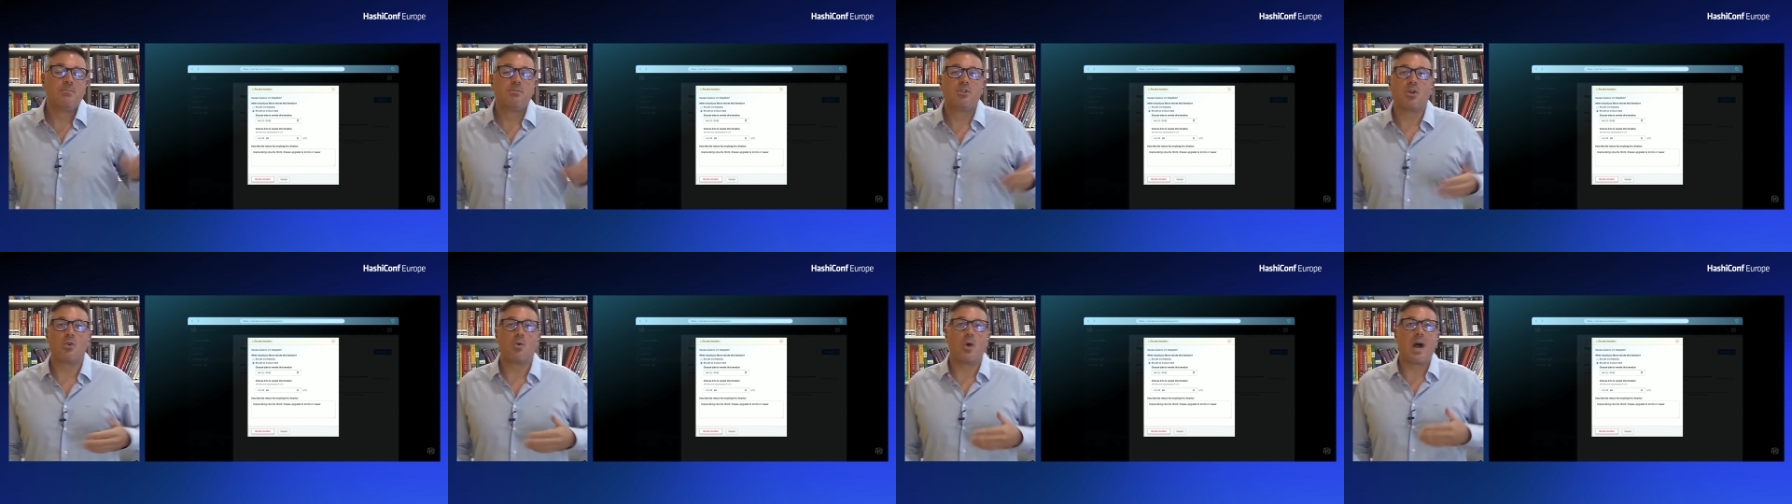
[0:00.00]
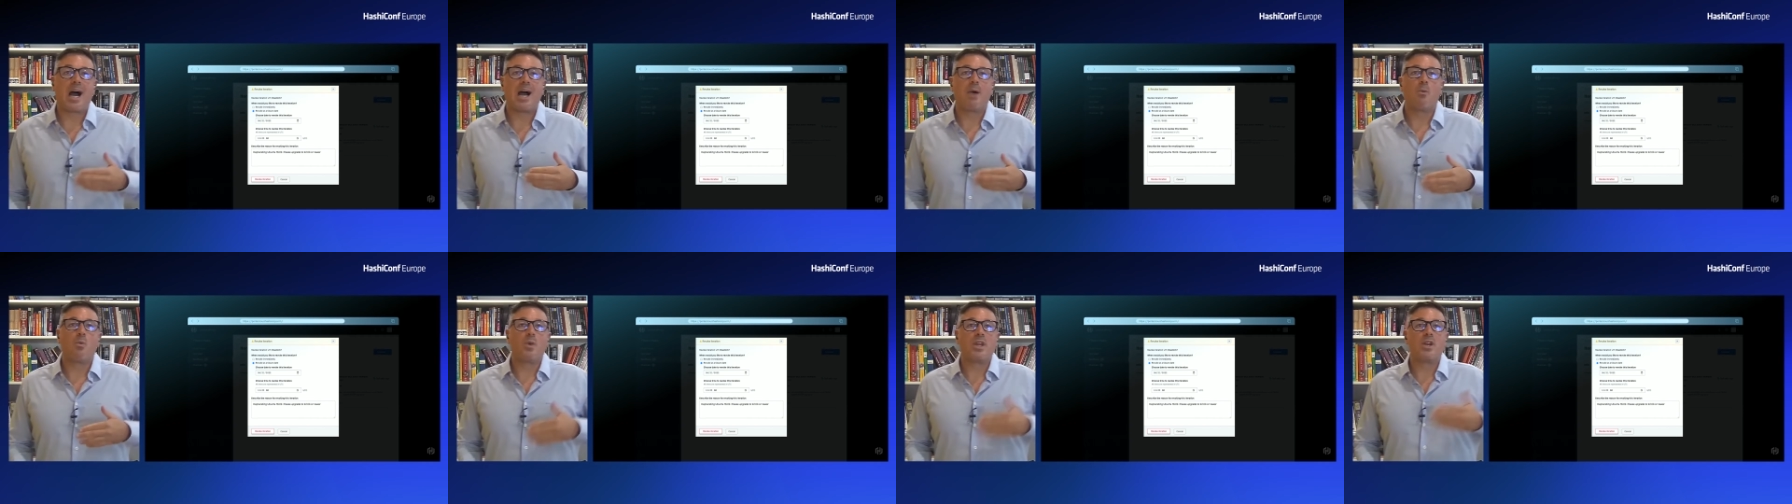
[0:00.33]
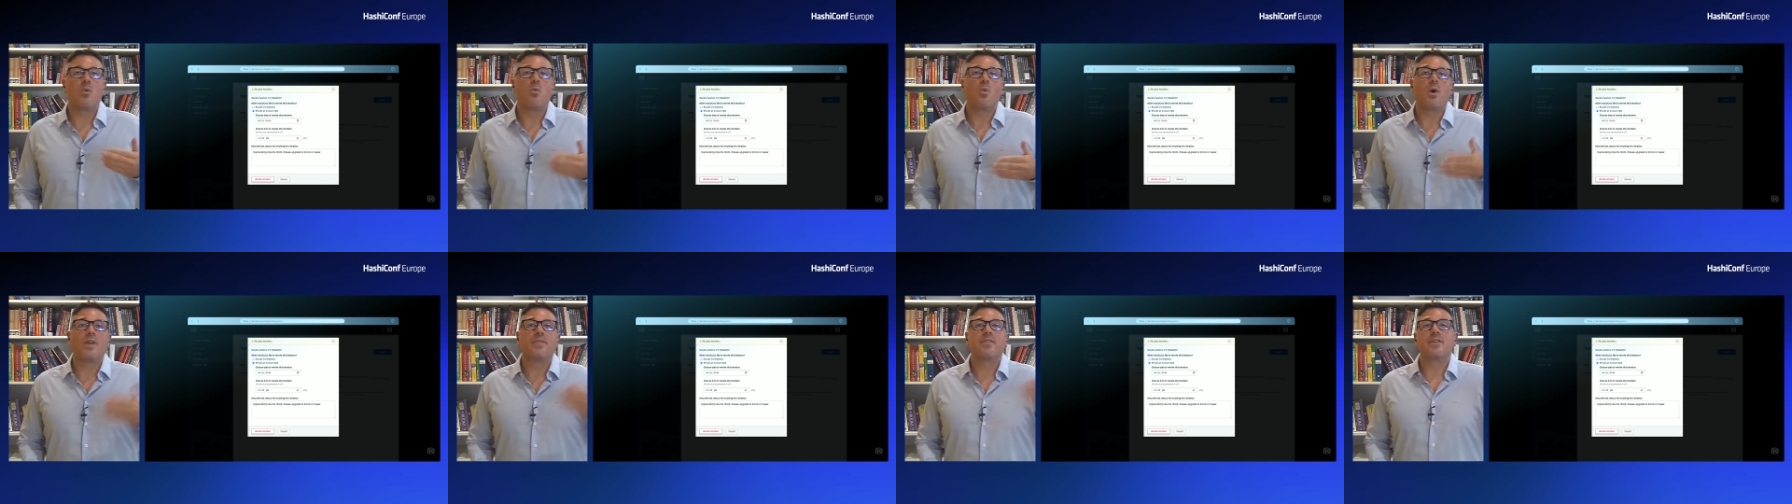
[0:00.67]
So I, we
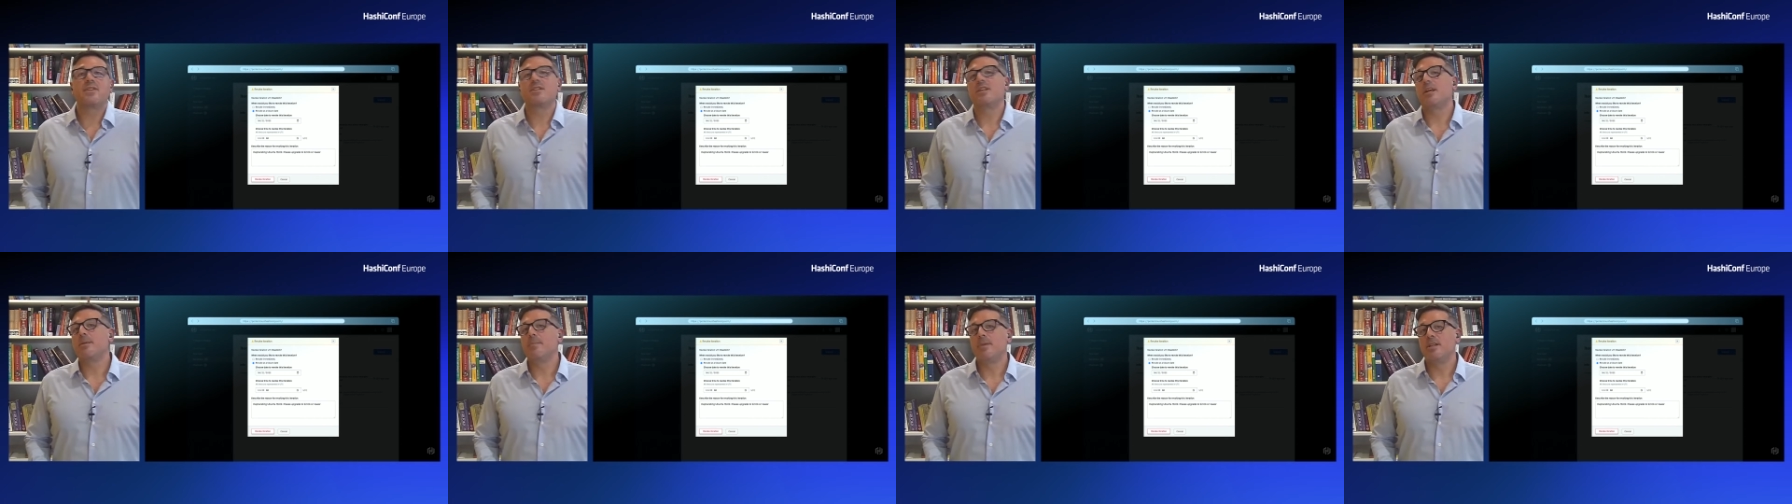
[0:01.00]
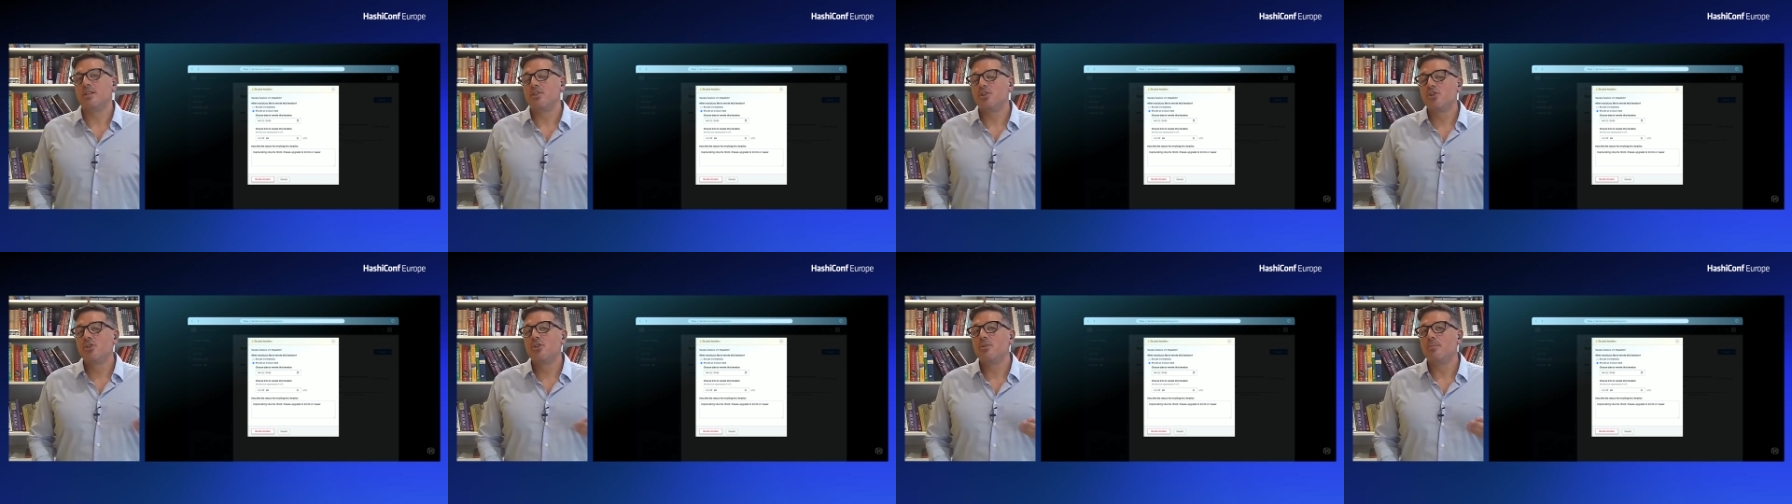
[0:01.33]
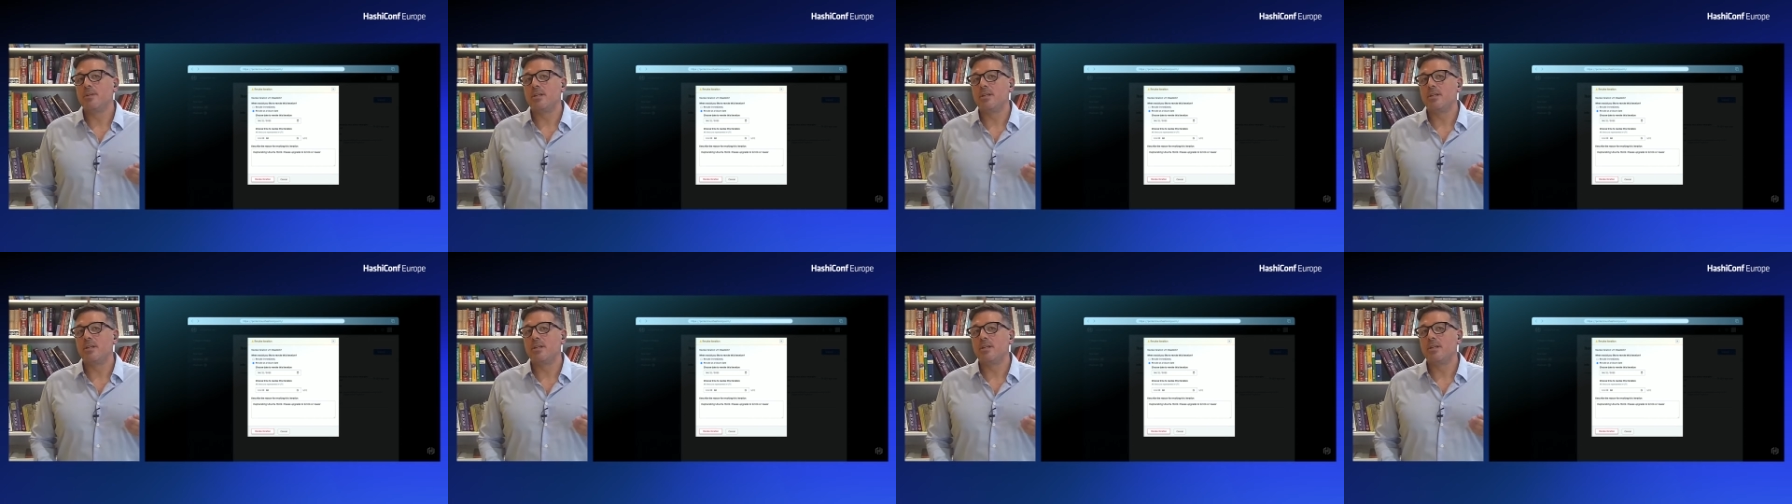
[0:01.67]
don't want this image to